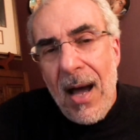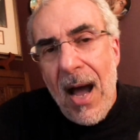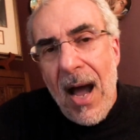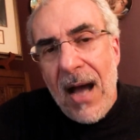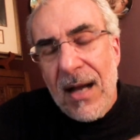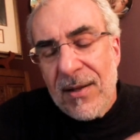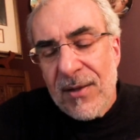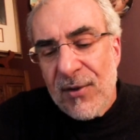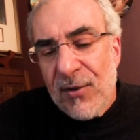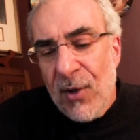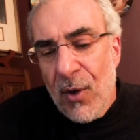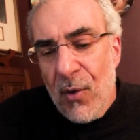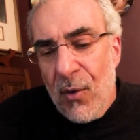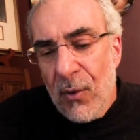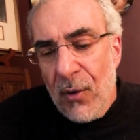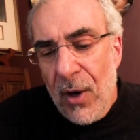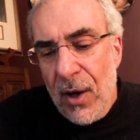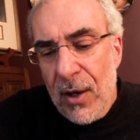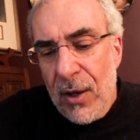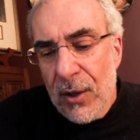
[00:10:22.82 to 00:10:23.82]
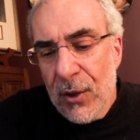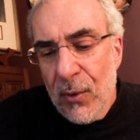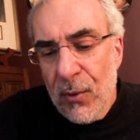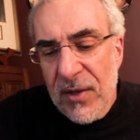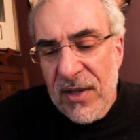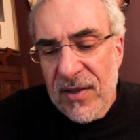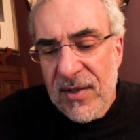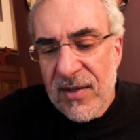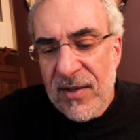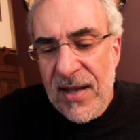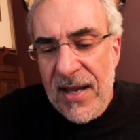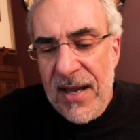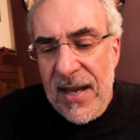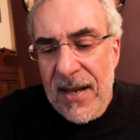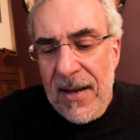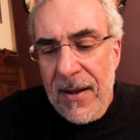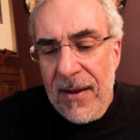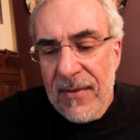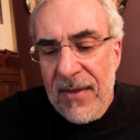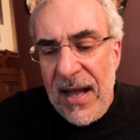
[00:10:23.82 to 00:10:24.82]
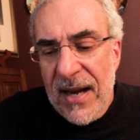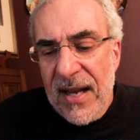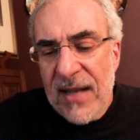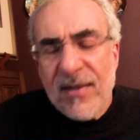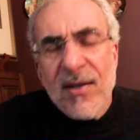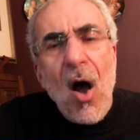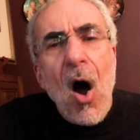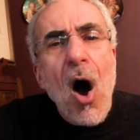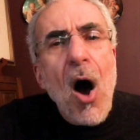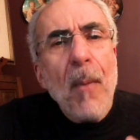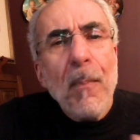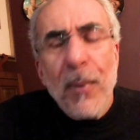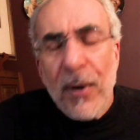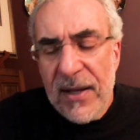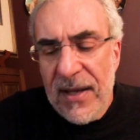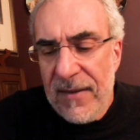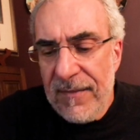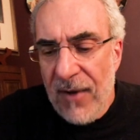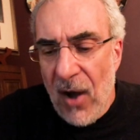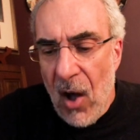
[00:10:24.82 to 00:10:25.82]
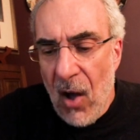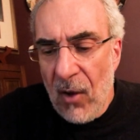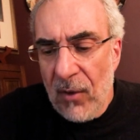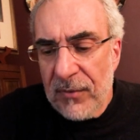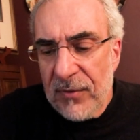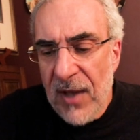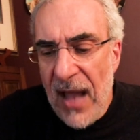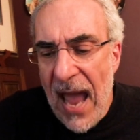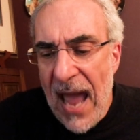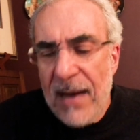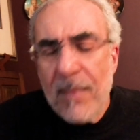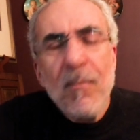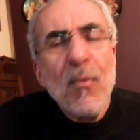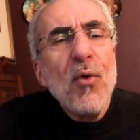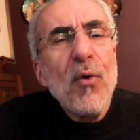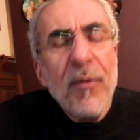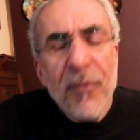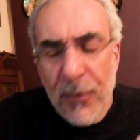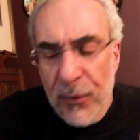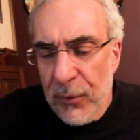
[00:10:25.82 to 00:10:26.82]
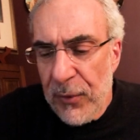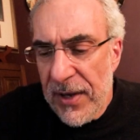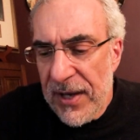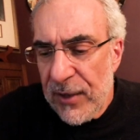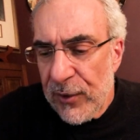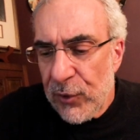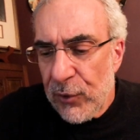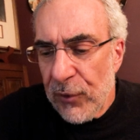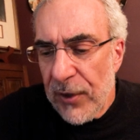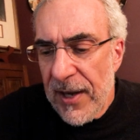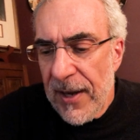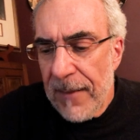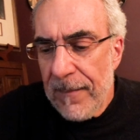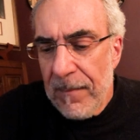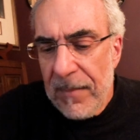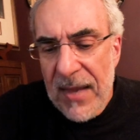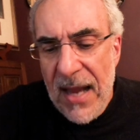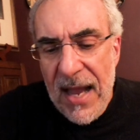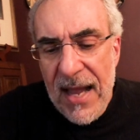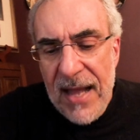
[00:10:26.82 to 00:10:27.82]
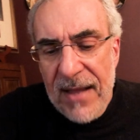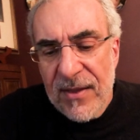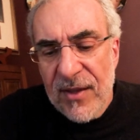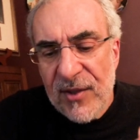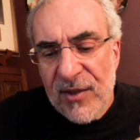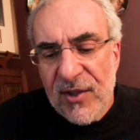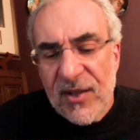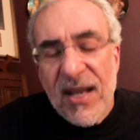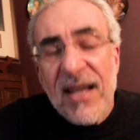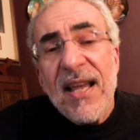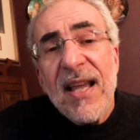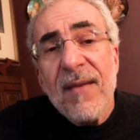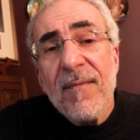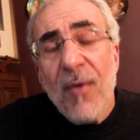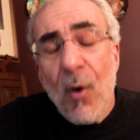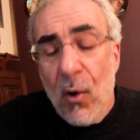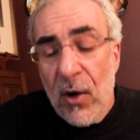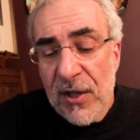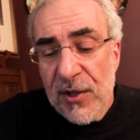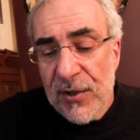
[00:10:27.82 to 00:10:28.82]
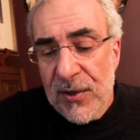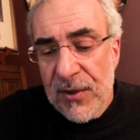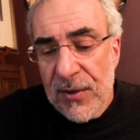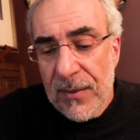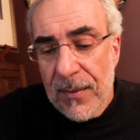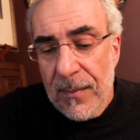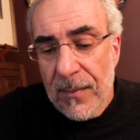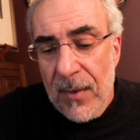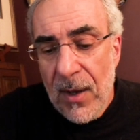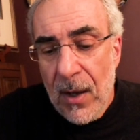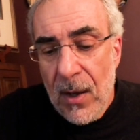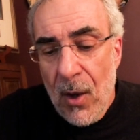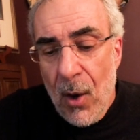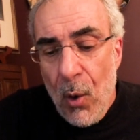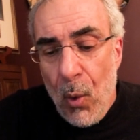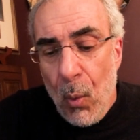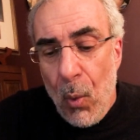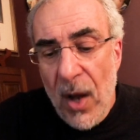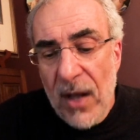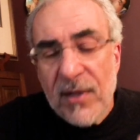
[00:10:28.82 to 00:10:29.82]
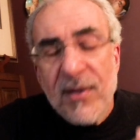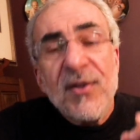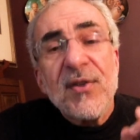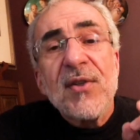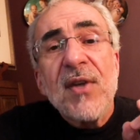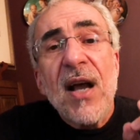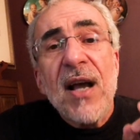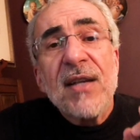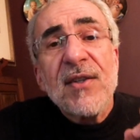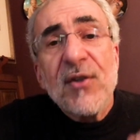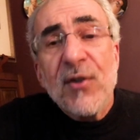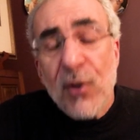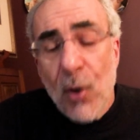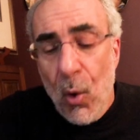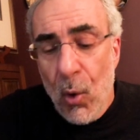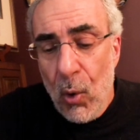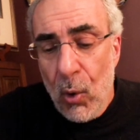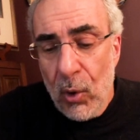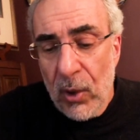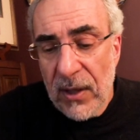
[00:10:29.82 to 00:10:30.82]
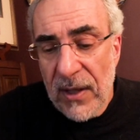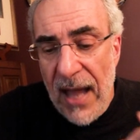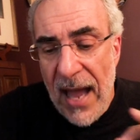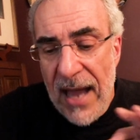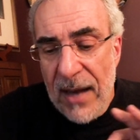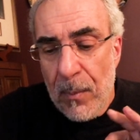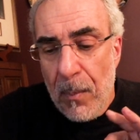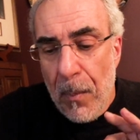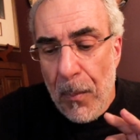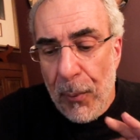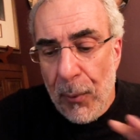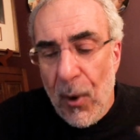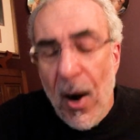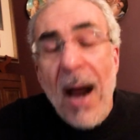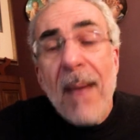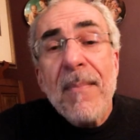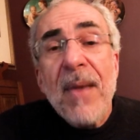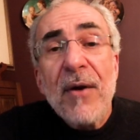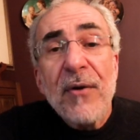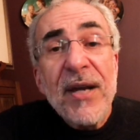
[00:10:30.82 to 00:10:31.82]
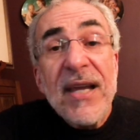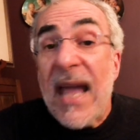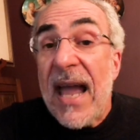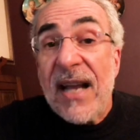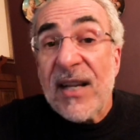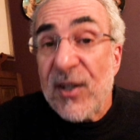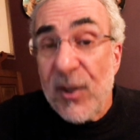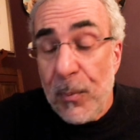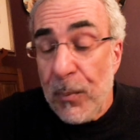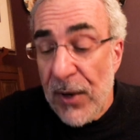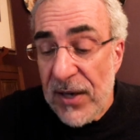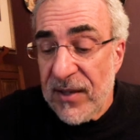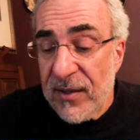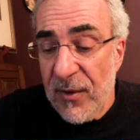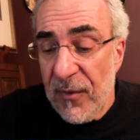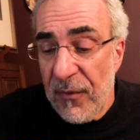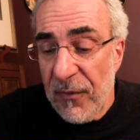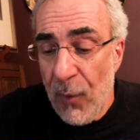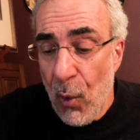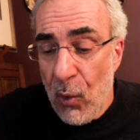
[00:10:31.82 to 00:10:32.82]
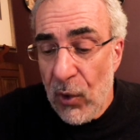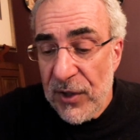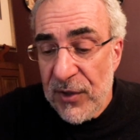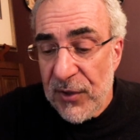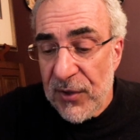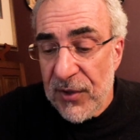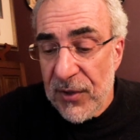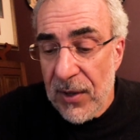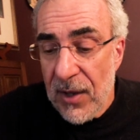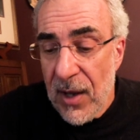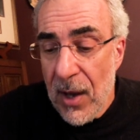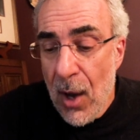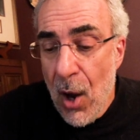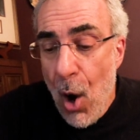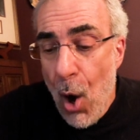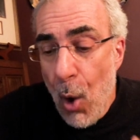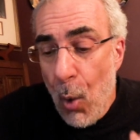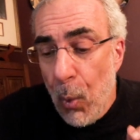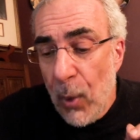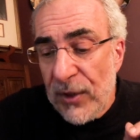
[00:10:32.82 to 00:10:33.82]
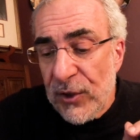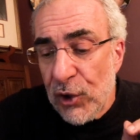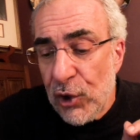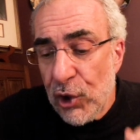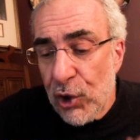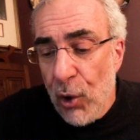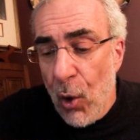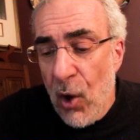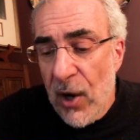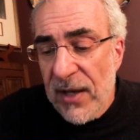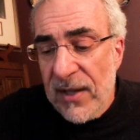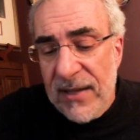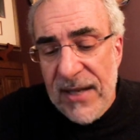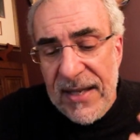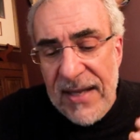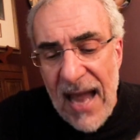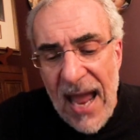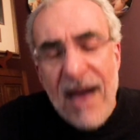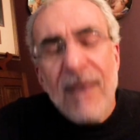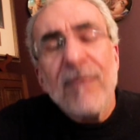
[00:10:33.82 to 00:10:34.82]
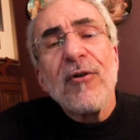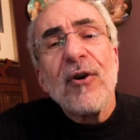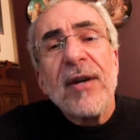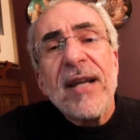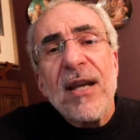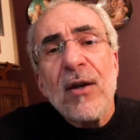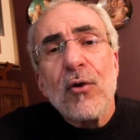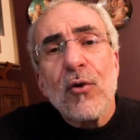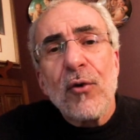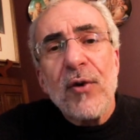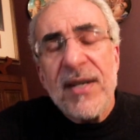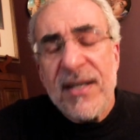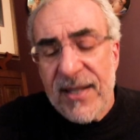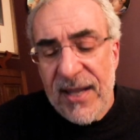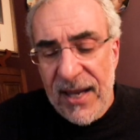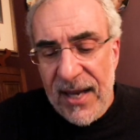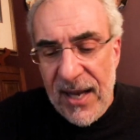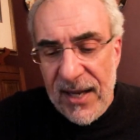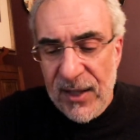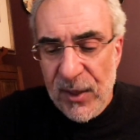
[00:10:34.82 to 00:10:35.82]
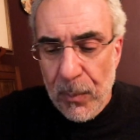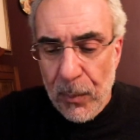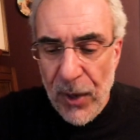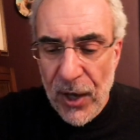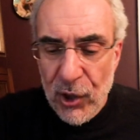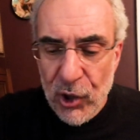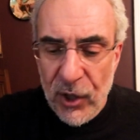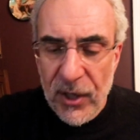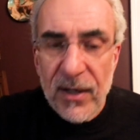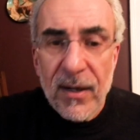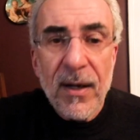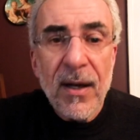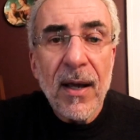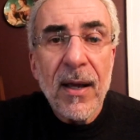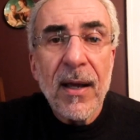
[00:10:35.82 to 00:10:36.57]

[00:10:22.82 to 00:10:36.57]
And so you can see that as opera evolved and moved through history, the singing voice, once a sole and primary expressive force, was joined in ever increasing expression